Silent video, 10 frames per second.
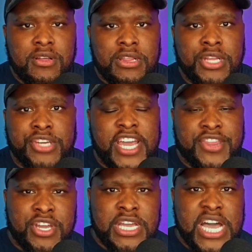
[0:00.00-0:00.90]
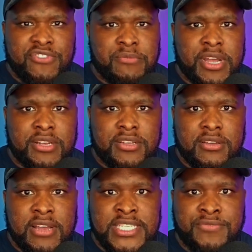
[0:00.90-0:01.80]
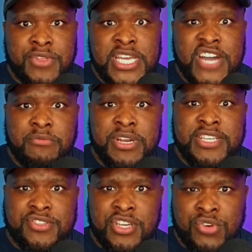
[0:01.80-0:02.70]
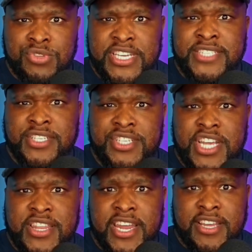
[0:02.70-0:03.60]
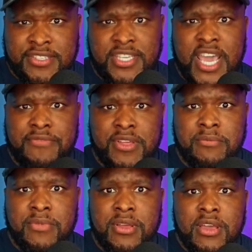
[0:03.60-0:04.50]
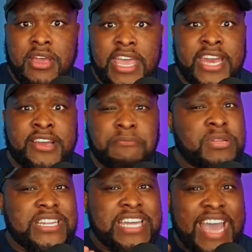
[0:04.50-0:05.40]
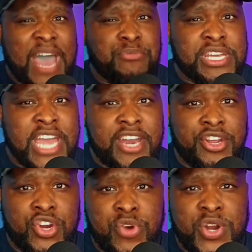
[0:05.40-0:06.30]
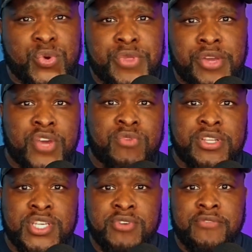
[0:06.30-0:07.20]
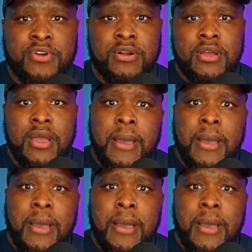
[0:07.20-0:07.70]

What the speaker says: Looking at the government as if the government is the only entity that can save them, and completely abdicating critical thinking whatsoever.